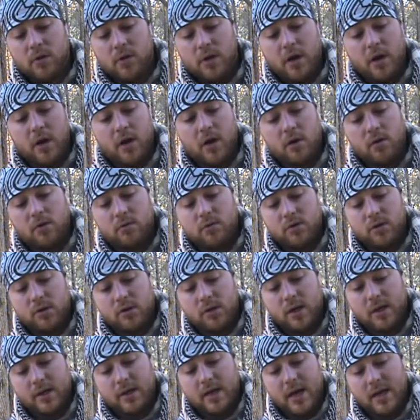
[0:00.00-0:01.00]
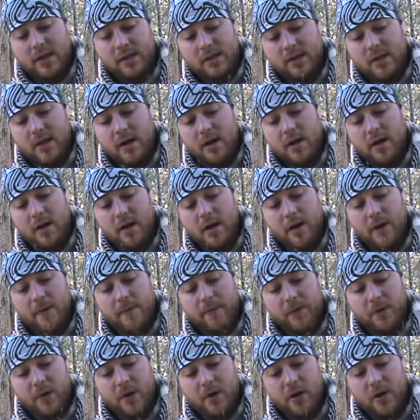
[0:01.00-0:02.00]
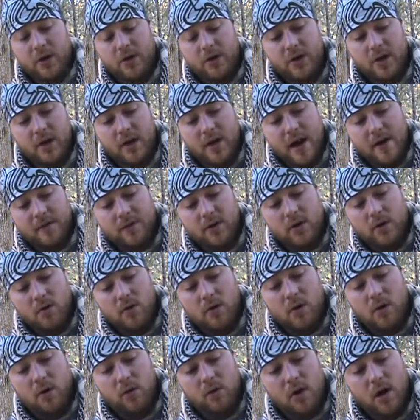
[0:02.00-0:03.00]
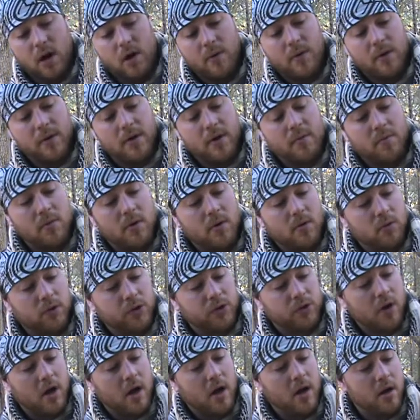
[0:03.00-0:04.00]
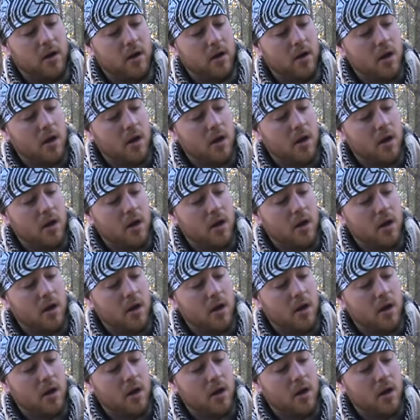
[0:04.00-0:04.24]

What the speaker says: You know, just let that sit in there. And you shouldn't have to do a whole lot with it, but we'll try it.